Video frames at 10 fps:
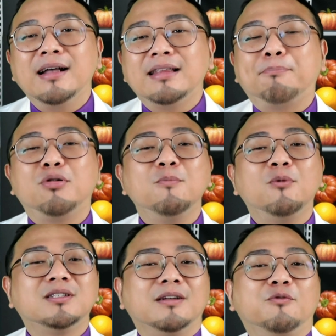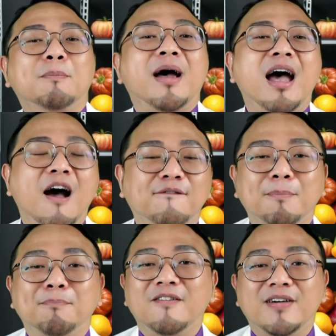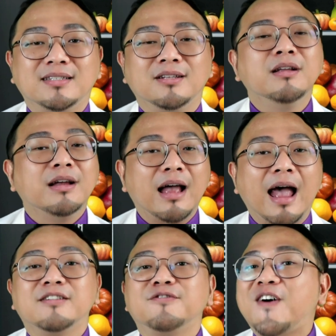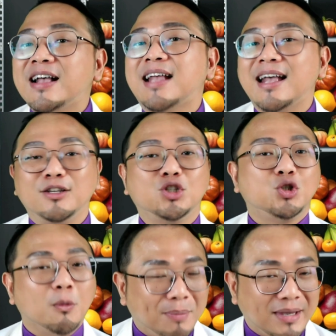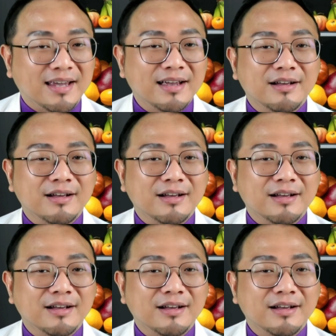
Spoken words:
that promotes the repair of the blood vessel as fast as it should be.